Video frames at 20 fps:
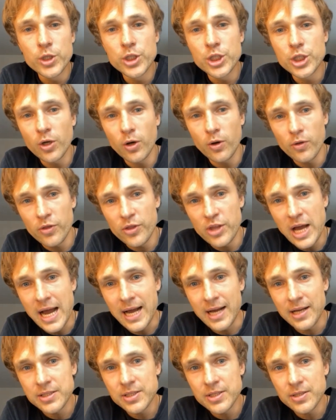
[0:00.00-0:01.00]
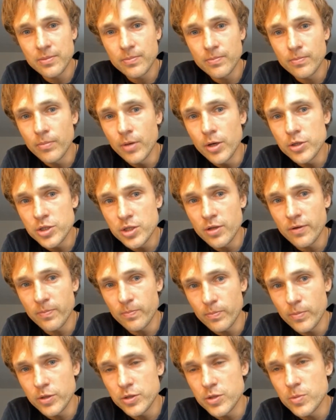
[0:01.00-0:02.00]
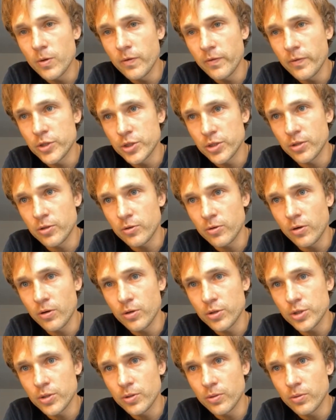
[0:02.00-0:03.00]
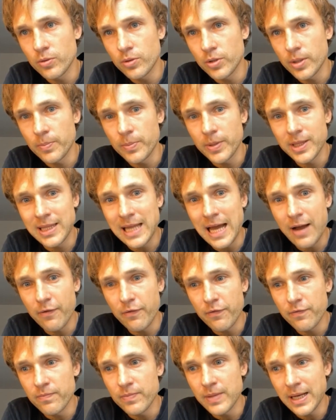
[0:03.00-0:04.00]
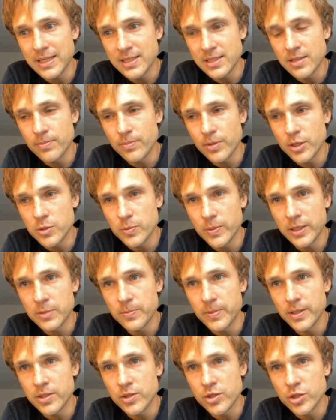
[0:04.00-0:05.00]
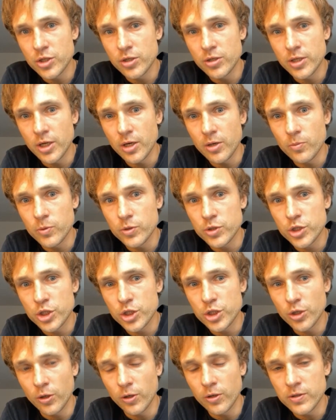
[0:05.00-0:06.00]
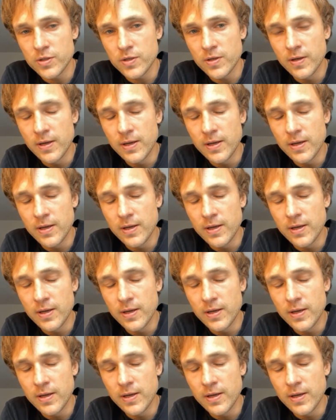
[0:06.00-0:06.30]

shot that. Most of the movie was shot in chronological order, but that scene, because we had to be in the studio, was shot